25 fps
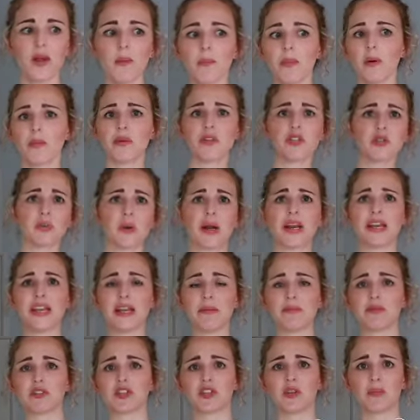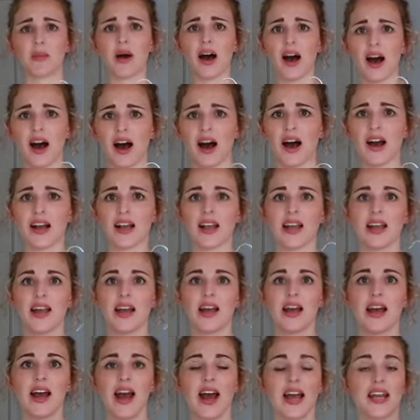but we just want to nip to the park,
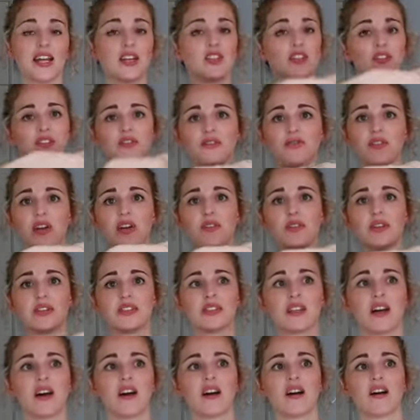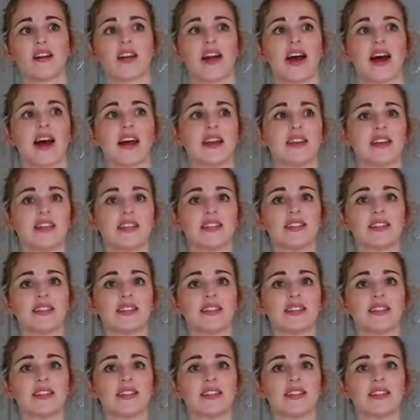I can just throw this on, and